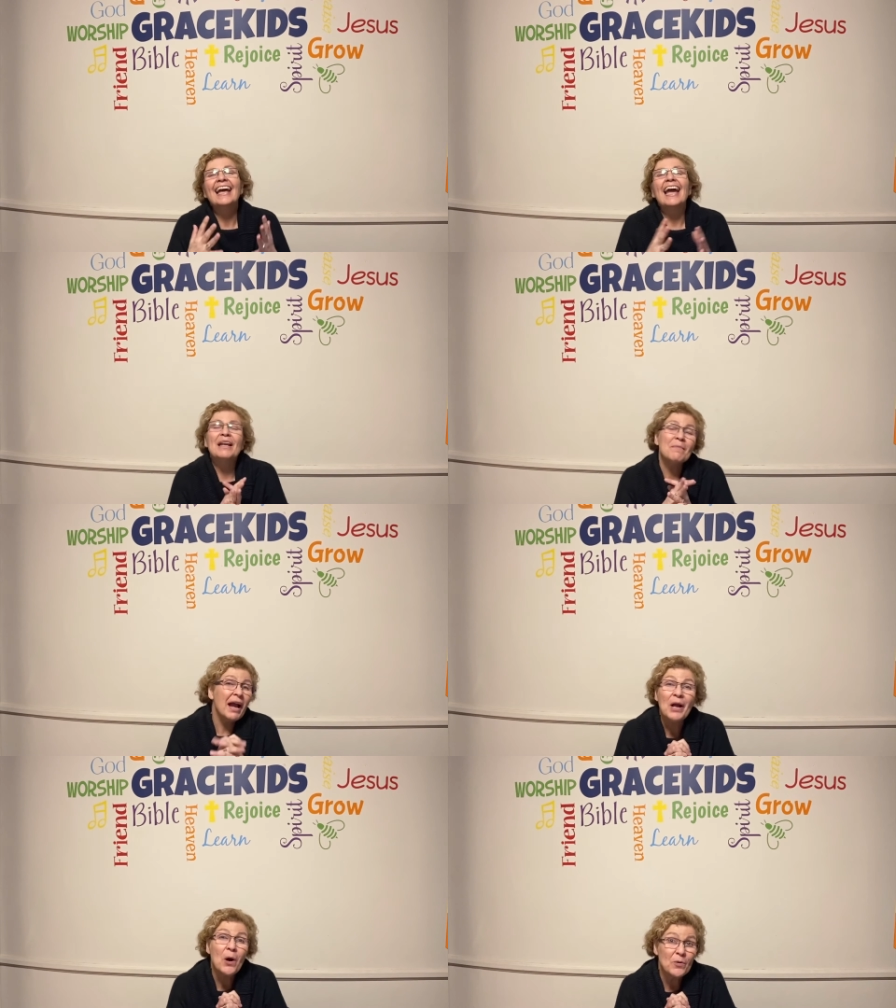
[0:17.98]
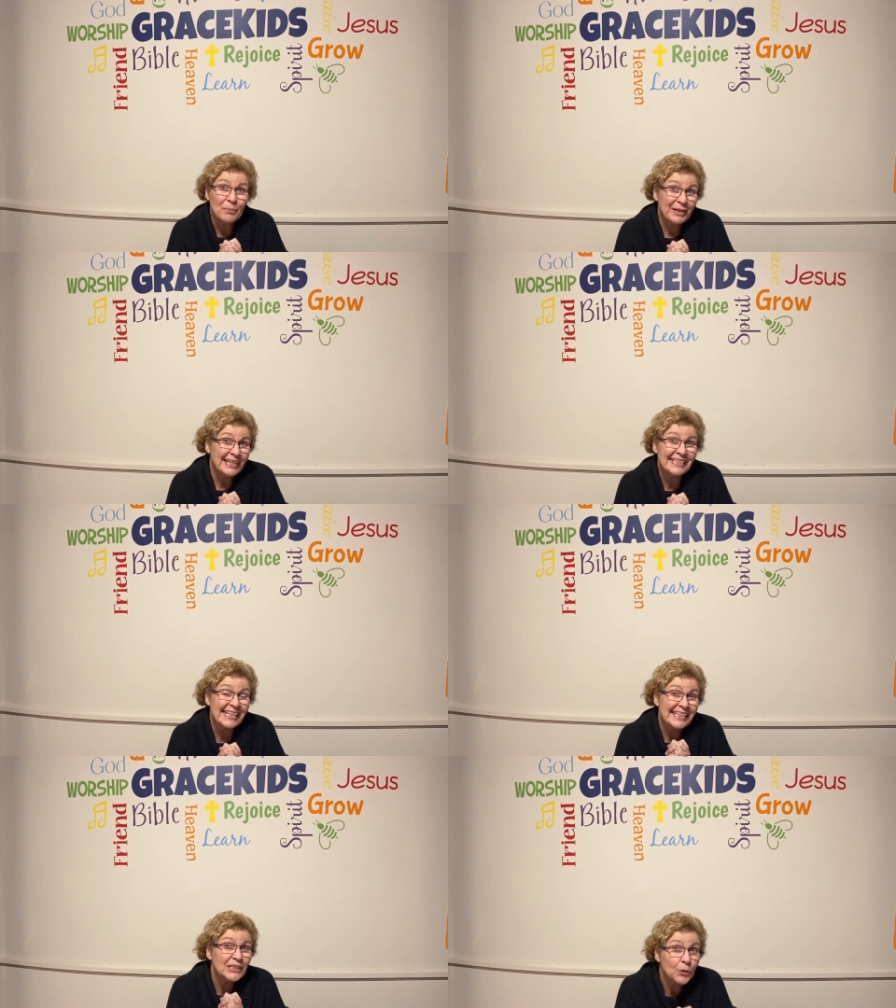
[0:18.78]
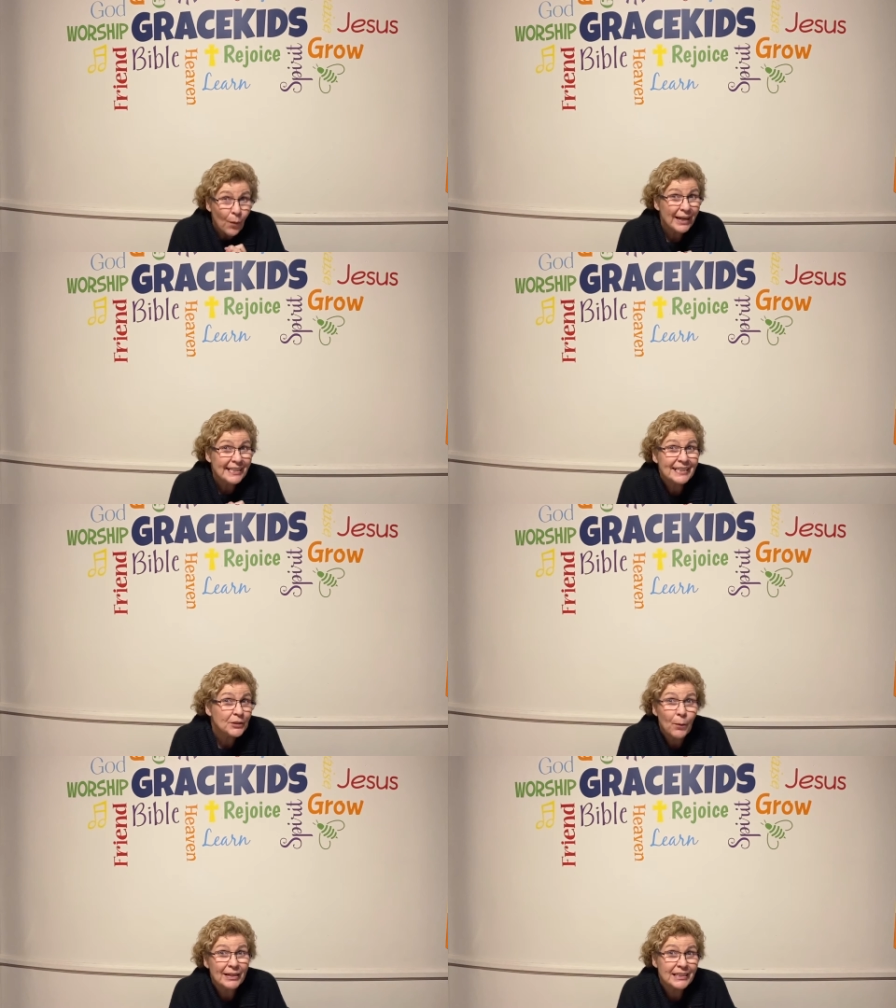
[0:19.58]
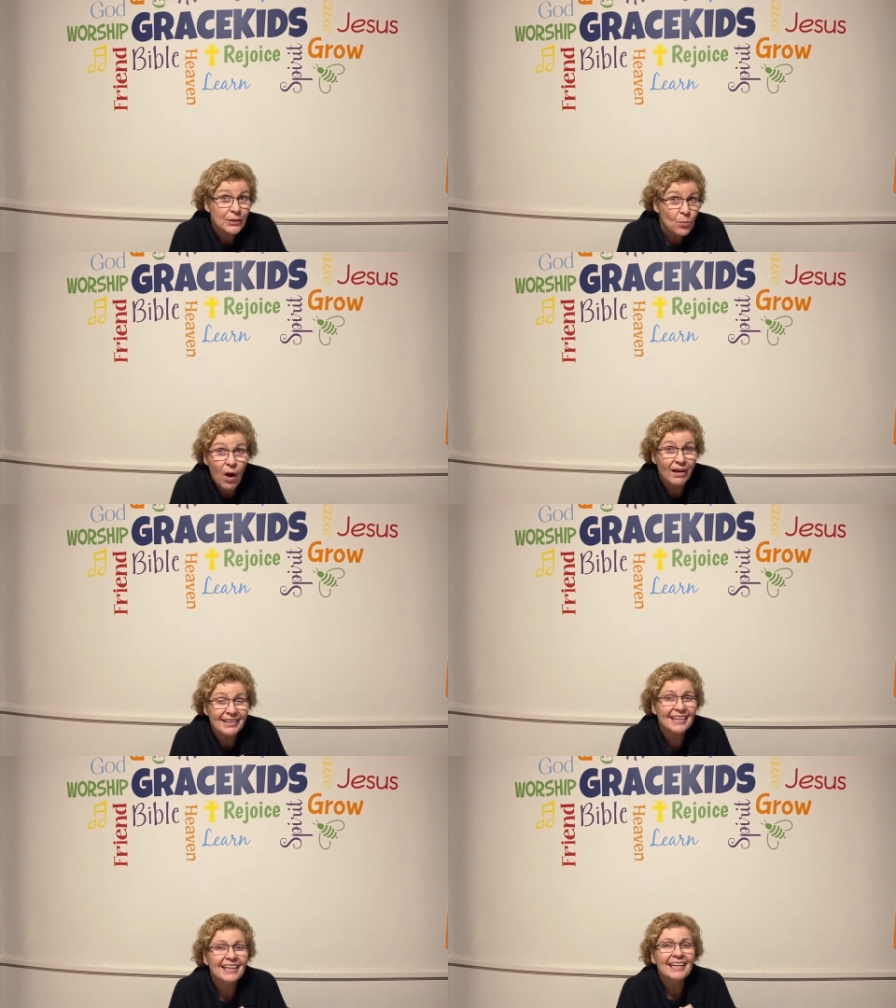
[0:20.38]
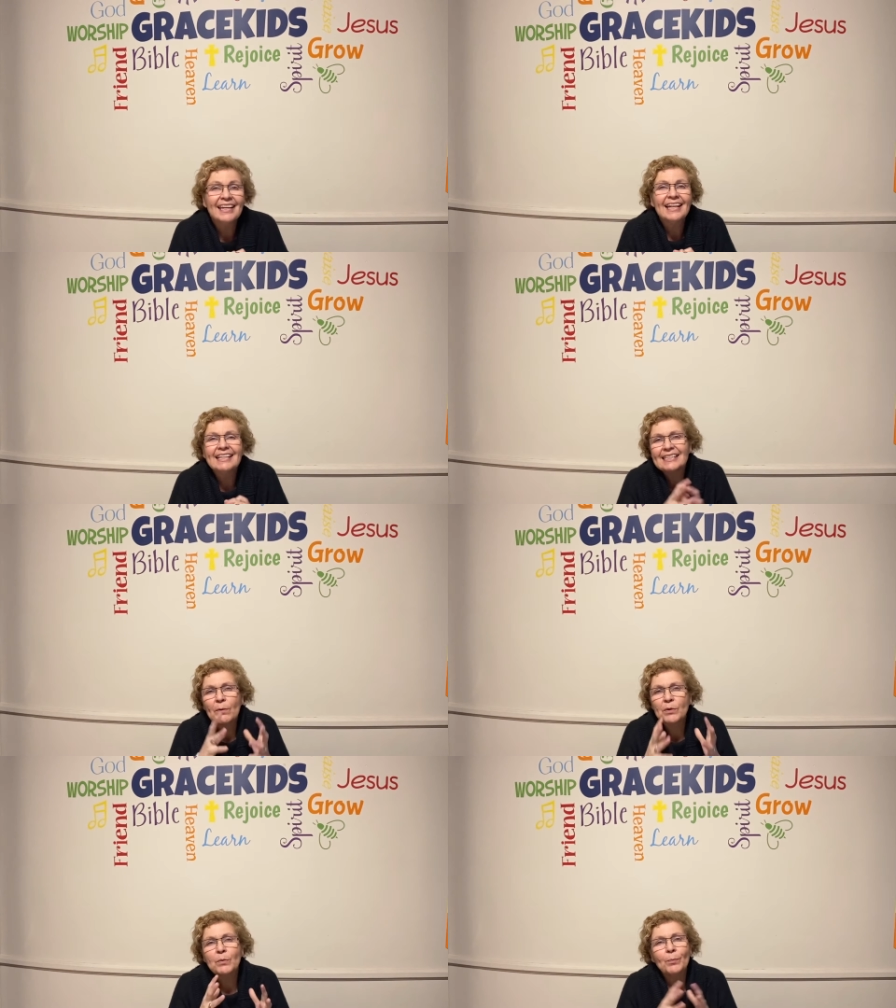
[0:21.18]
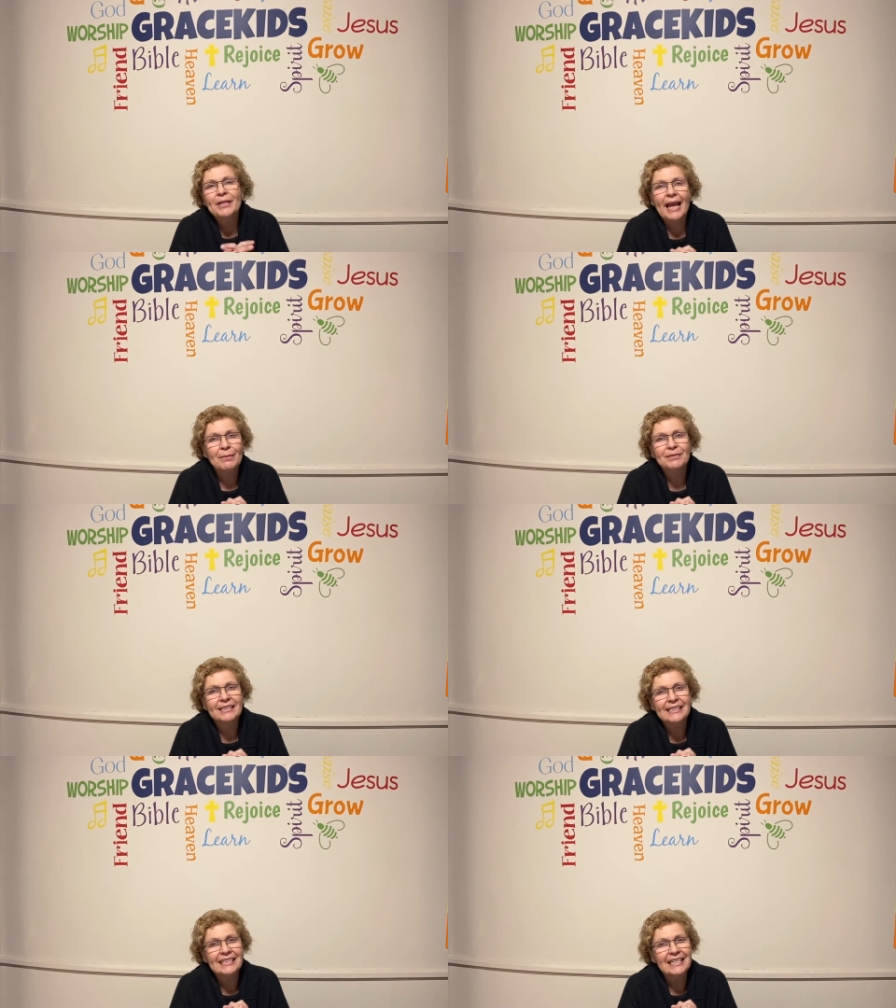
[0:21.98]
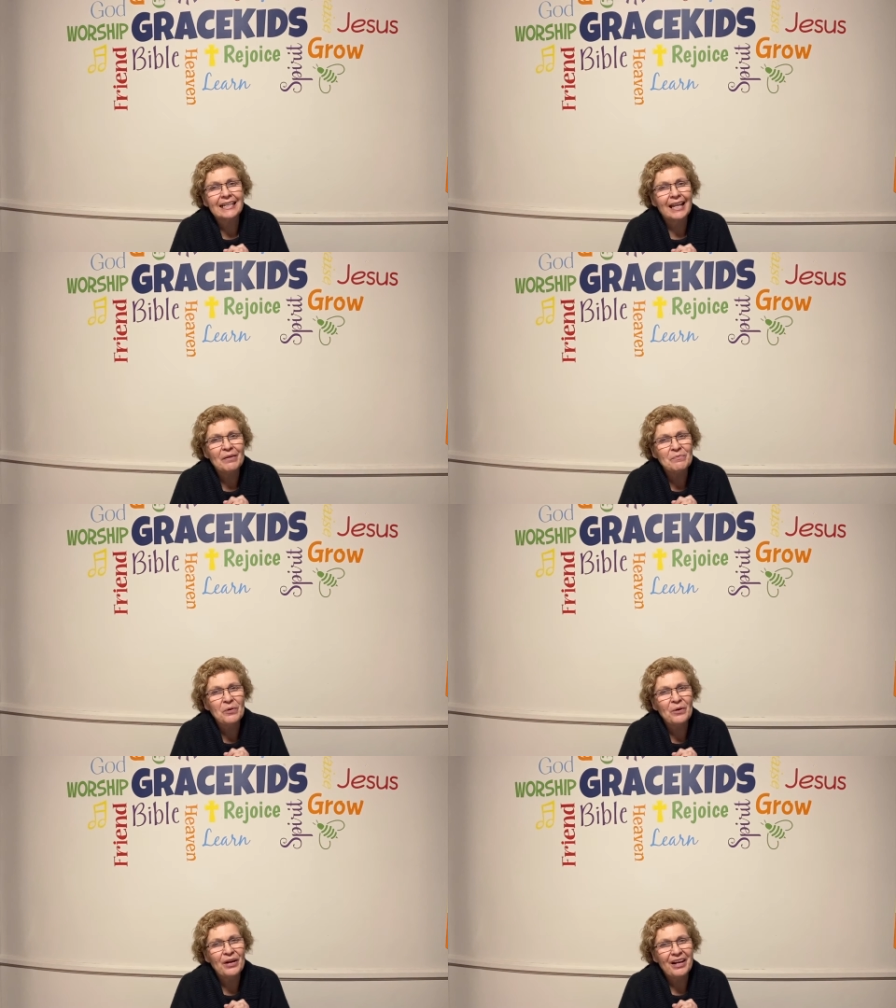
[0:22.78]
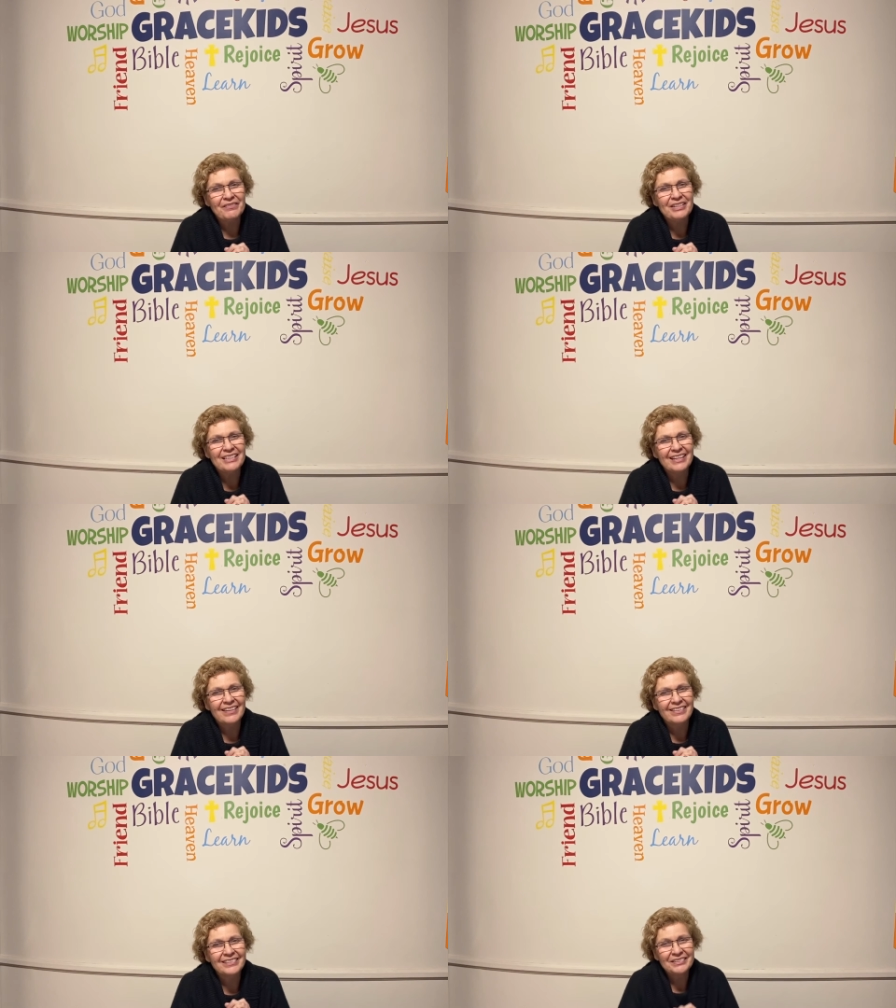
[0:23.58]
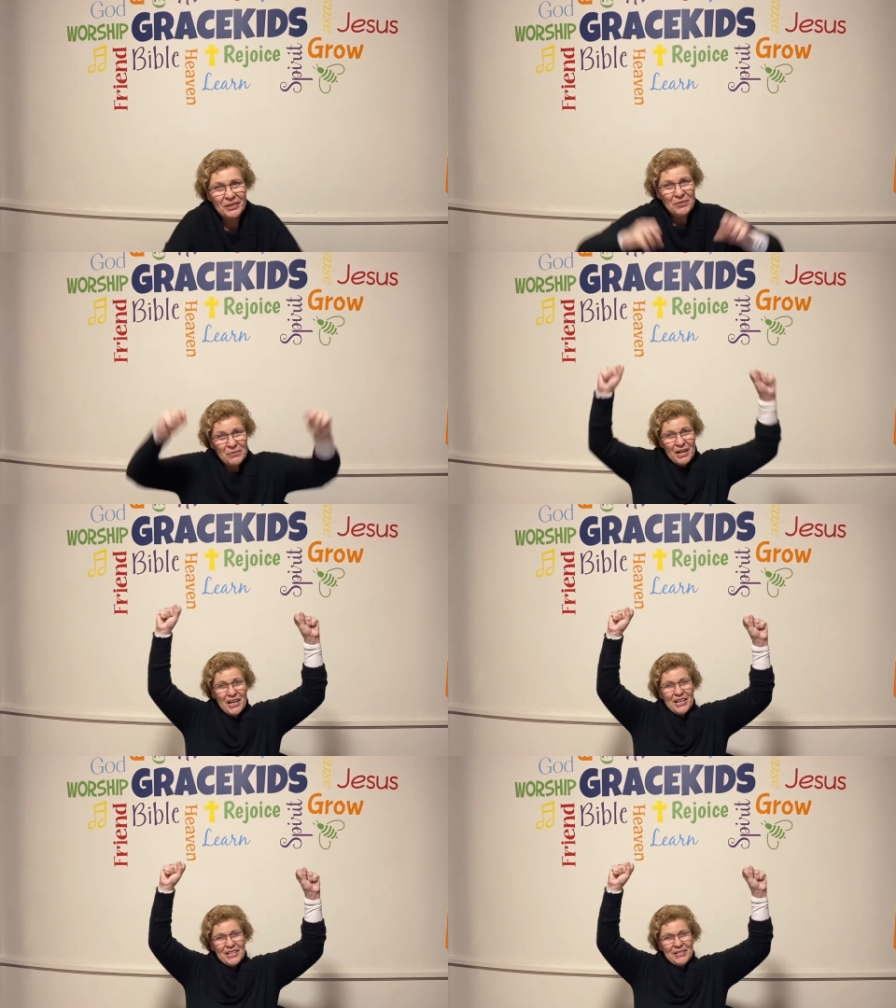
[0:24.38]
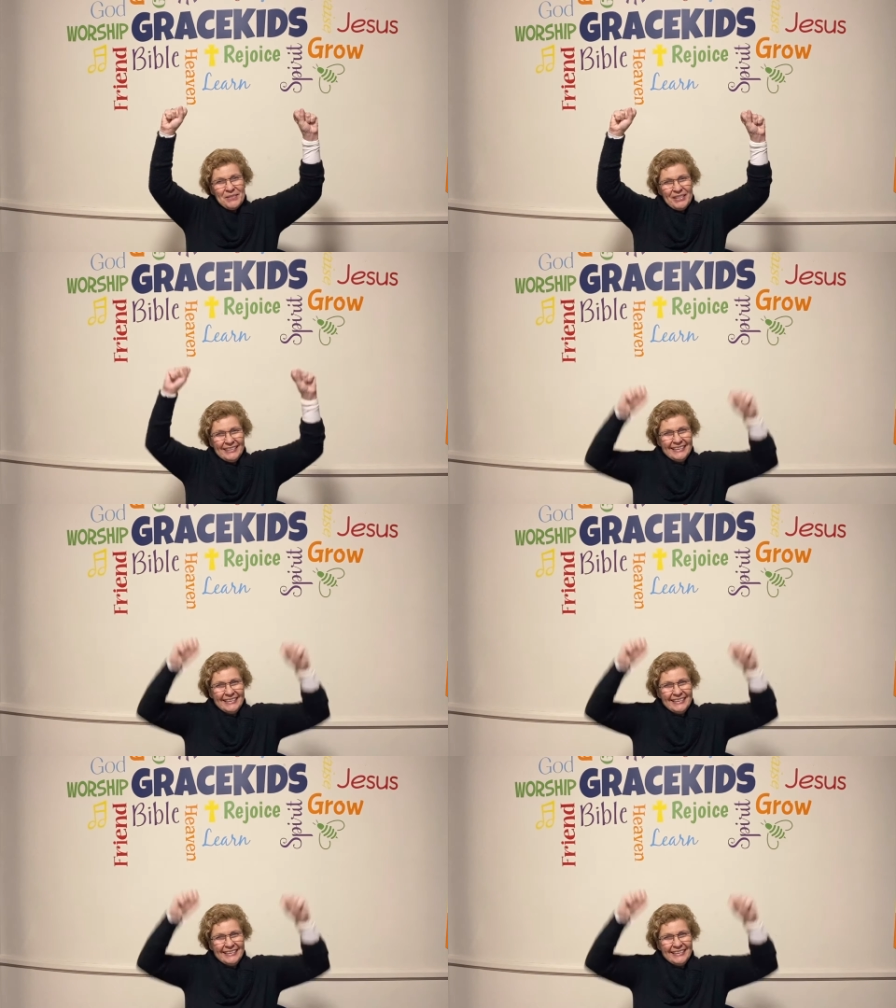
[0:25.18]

And my hope is that in 2021 is that we will be able to see a lot more of each other. Woohoo!